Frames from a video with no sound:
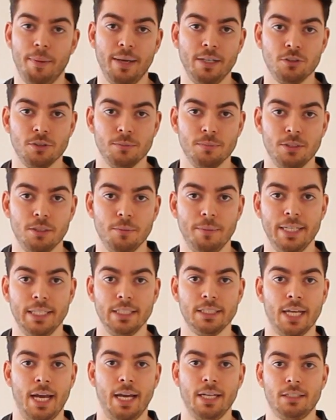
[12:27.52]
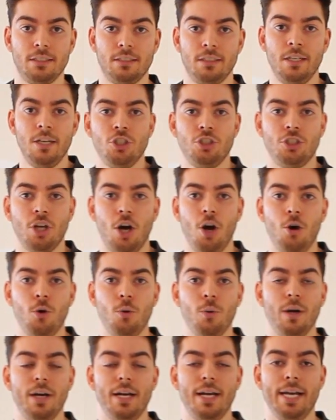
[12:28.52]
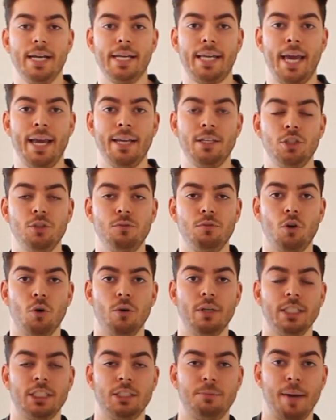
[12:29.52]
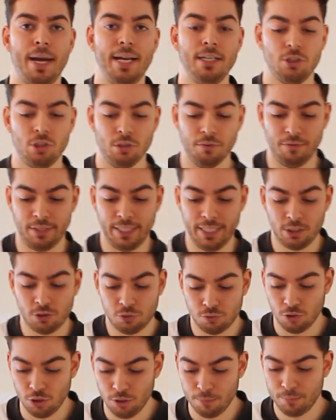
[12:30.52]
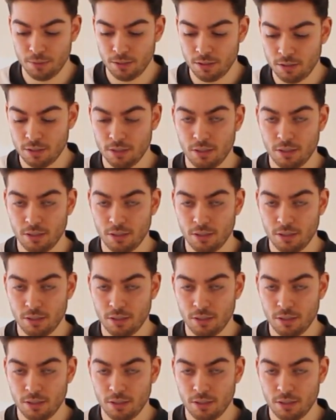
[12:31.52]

bedroom to be exact. So again, you've got the space of this room,